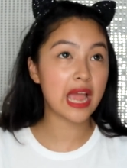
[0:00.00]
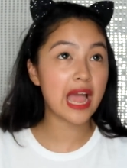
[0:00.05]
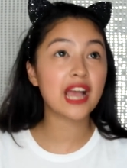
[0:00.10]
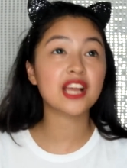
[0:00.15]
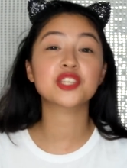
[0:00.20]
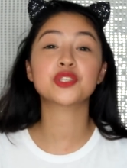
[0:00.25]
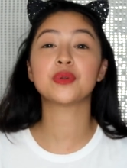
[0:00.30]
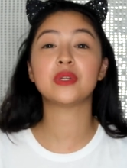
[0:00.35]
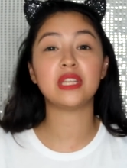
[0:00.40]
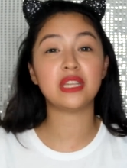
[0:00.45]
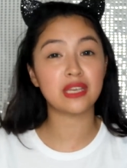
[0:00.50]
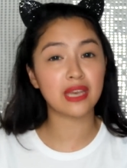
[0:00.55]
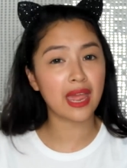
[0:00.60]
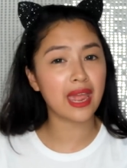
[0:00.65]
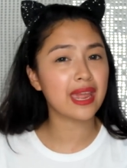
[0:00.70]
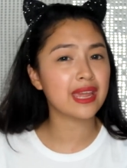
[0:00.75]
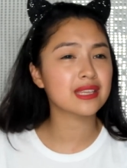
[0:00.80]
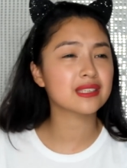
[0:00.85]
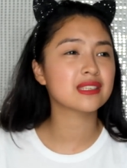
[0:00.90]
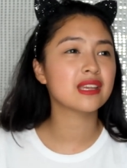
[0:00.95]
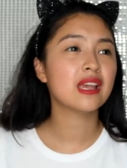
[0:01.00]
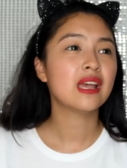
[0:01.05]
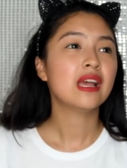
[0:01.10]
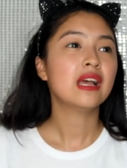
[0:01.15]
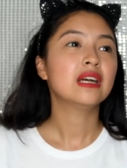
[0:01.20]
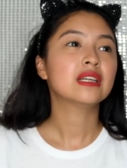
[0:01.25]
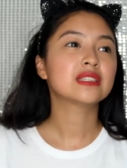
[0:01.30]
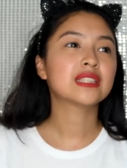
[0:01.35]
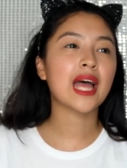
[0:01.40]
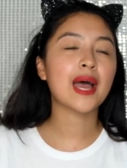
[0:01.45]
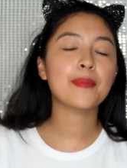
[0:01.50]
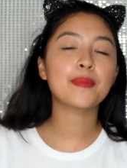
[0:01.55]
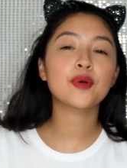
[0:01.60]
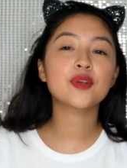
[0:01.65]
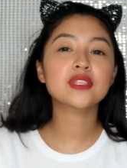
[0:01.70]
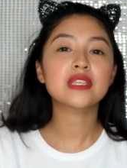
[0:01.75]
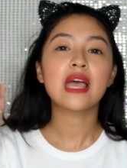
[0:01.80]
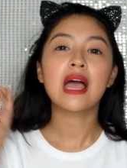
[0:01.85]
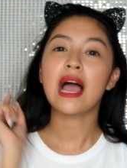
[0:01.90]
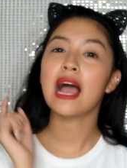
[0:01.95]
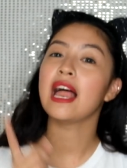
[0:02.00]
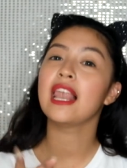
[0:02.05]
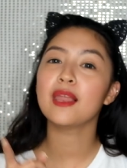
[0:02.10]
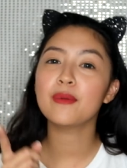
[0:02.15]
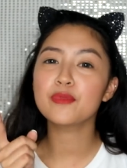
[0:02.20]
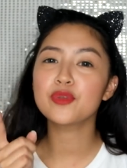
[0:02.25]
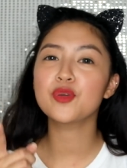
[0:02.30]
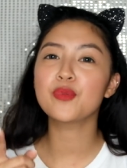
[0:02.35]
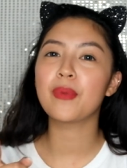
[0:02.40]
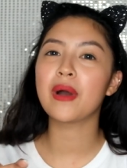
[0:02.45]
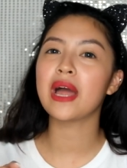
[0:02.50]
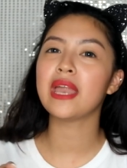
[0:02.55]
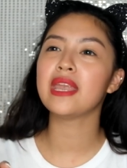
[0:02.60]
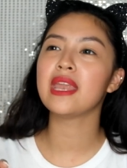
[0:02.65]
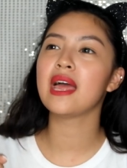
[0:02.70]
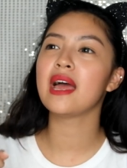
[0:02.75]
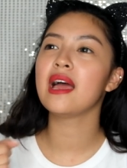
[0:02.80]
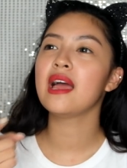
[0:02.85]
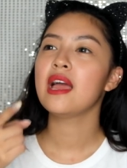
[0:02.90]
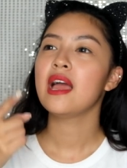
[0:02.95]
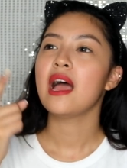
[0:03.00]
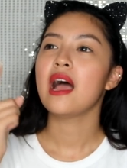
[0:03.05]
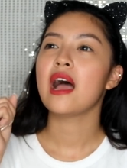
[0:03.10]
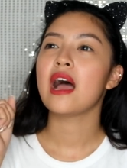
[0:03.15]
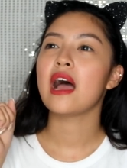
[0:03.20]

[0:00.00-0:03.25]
actually nice. Tapos, alam nyo ba na